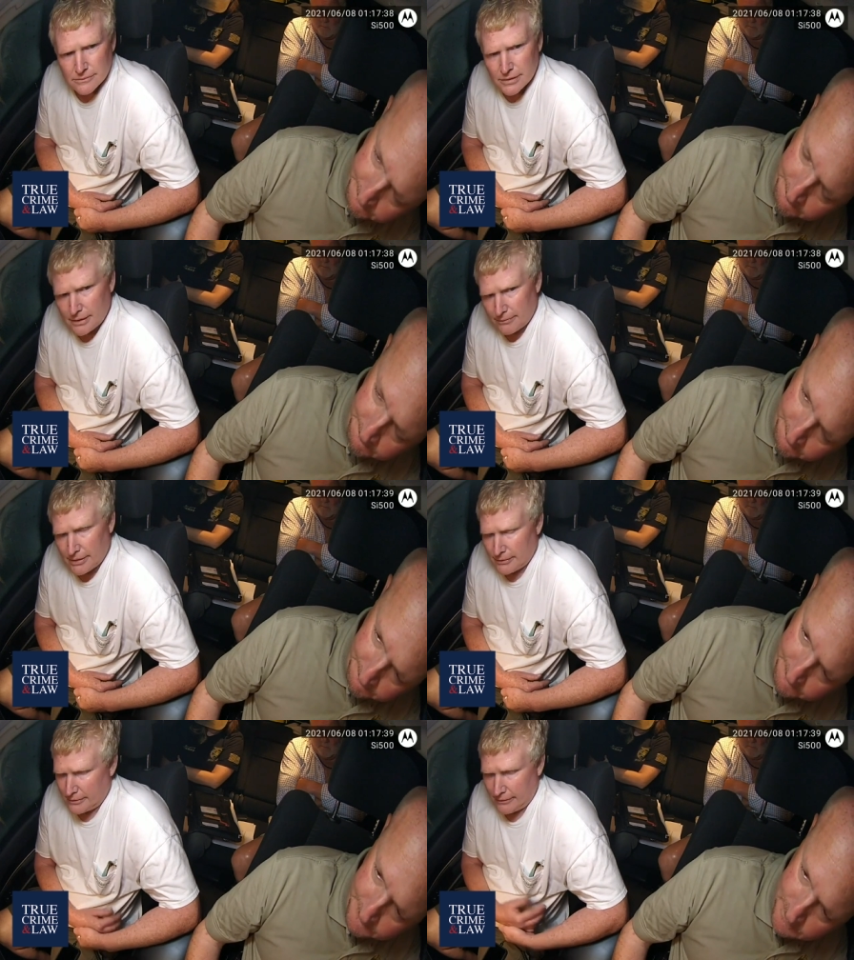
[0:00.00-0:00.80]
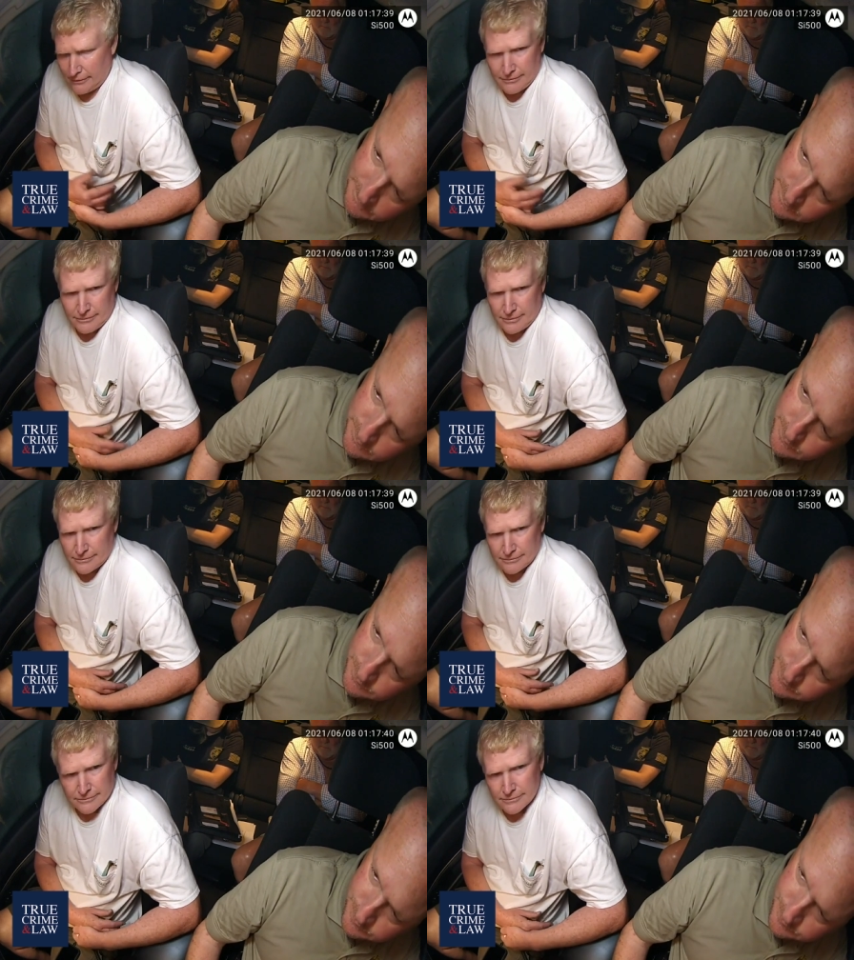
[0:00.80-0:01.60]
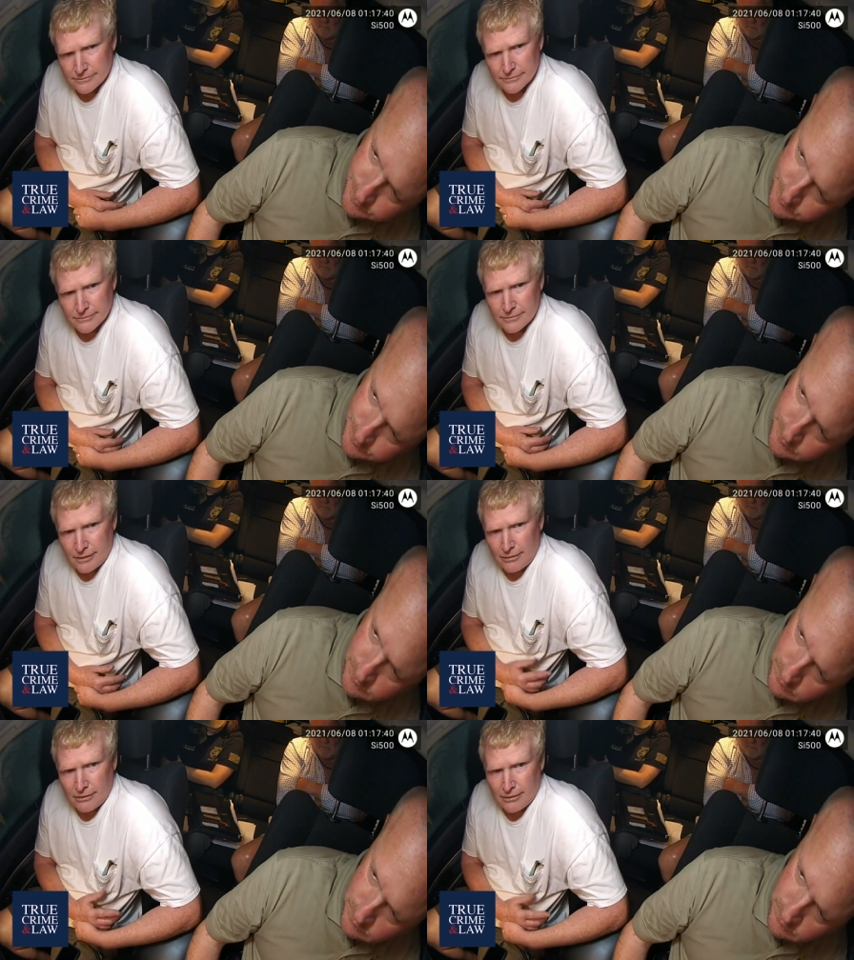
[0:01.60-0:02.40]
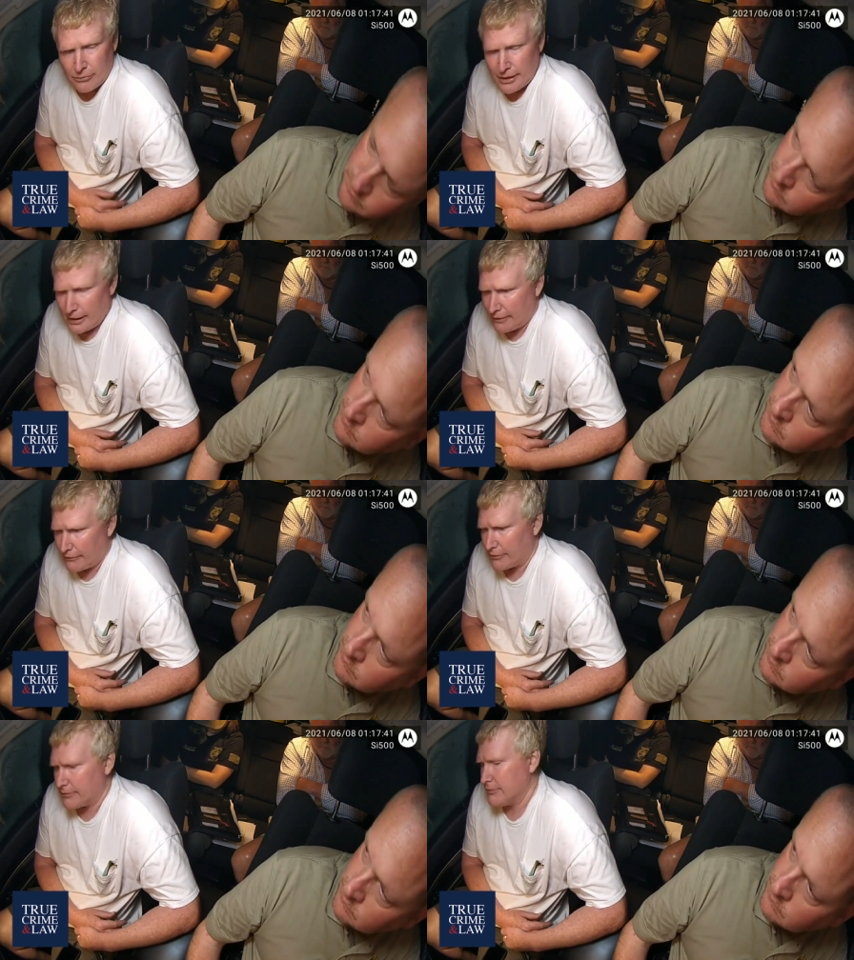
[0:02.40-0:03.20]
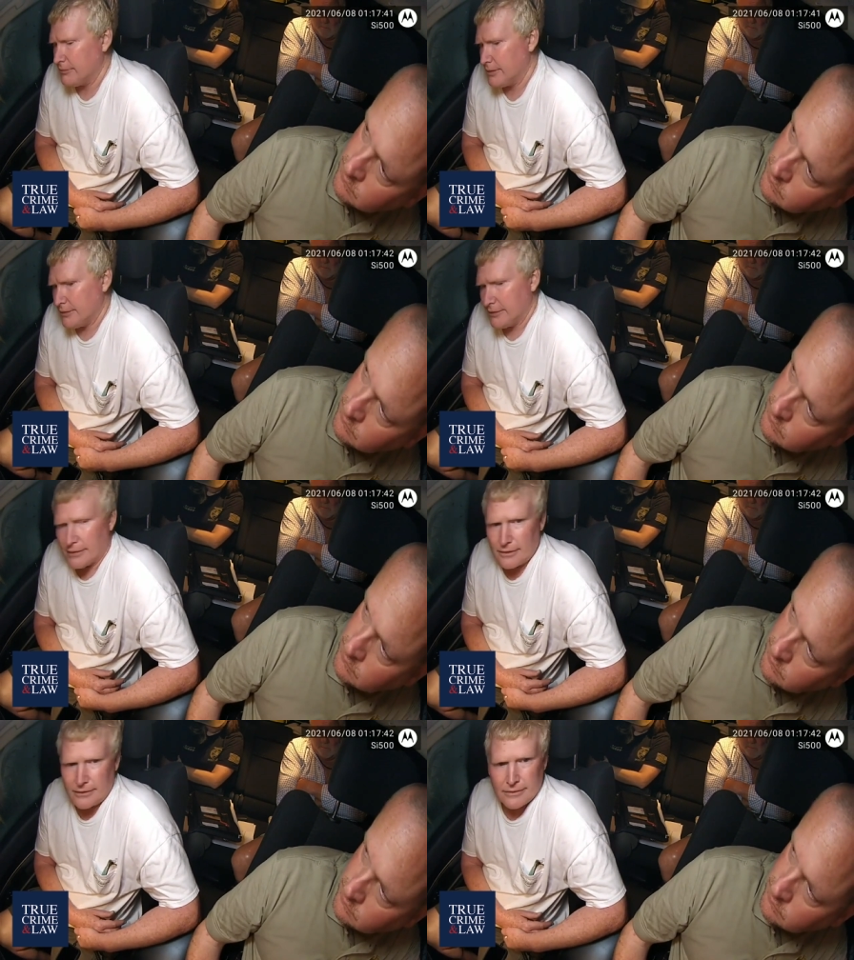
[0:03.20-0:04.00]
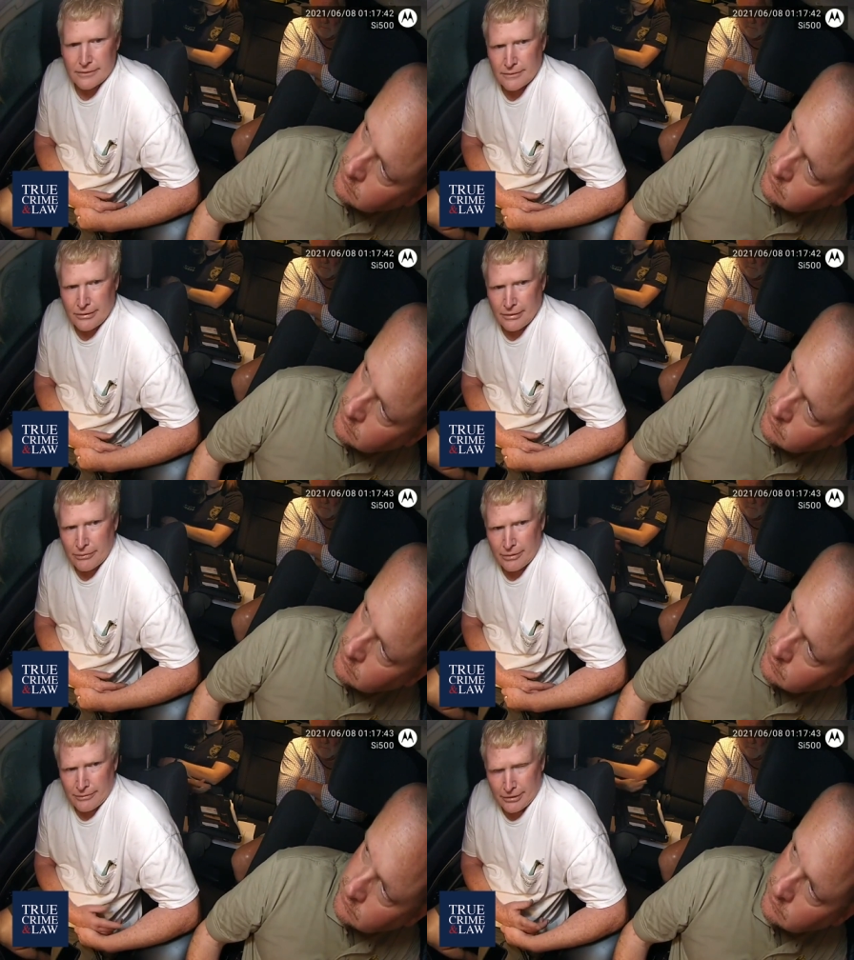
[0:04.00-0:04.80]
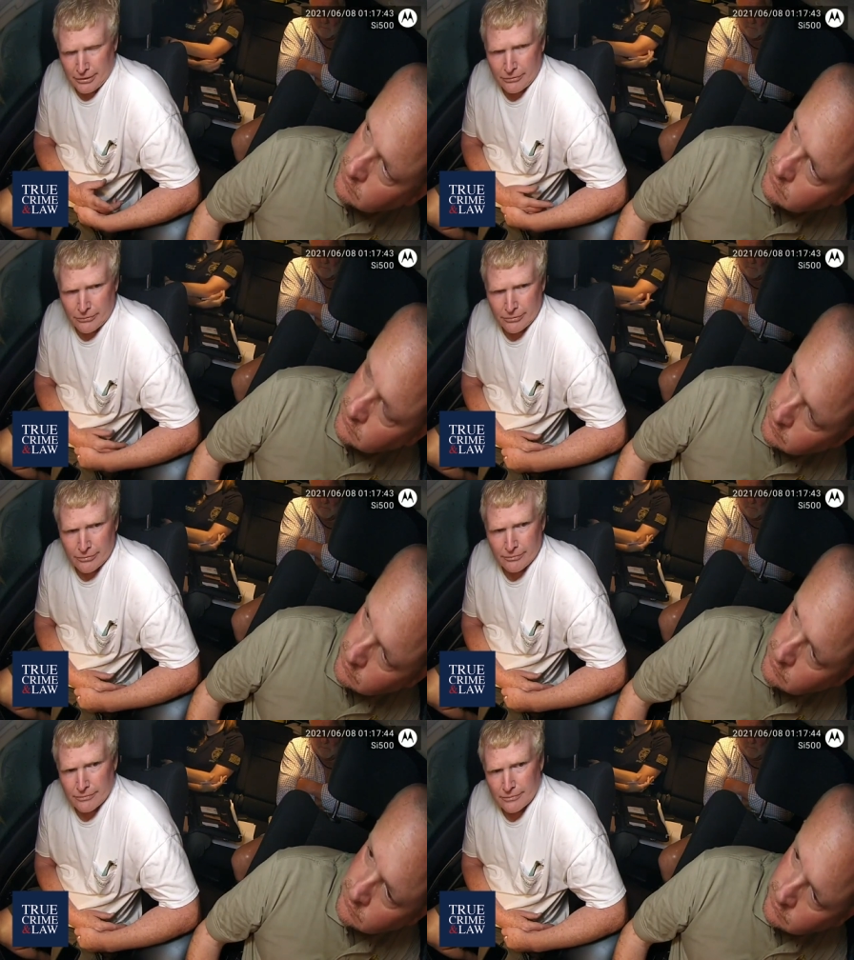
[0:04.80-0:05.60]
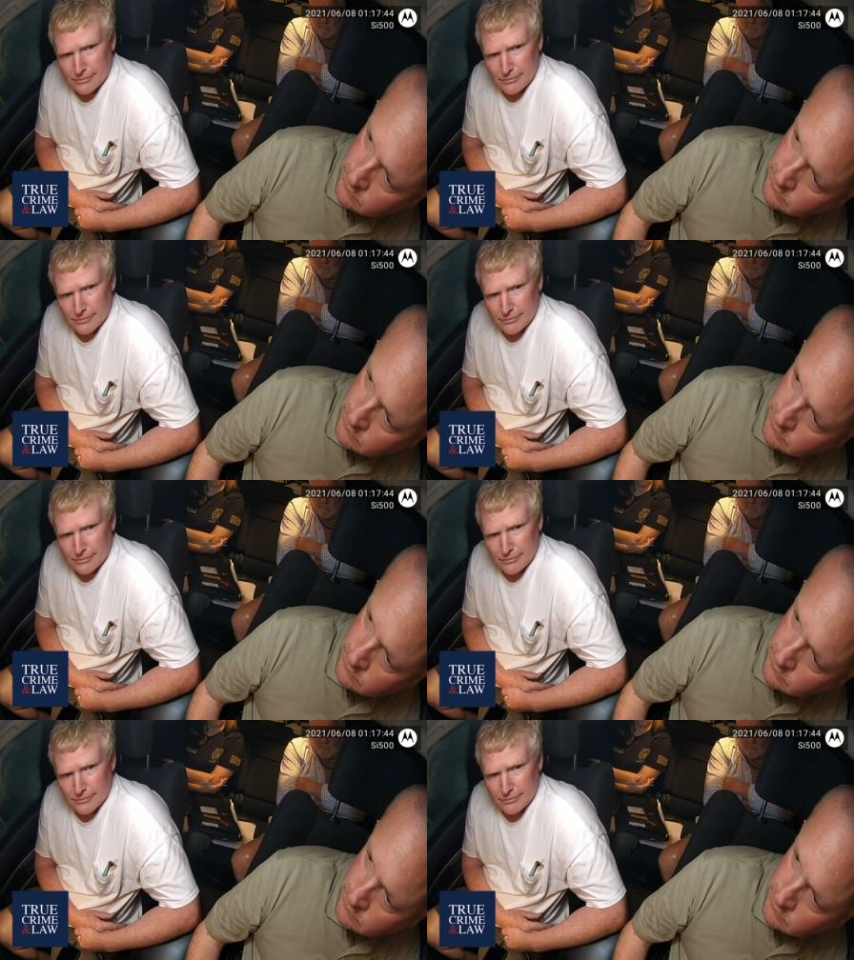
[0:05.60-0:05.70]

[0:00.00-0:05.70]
And I mean, they're all of them we have are you know, in our hunting room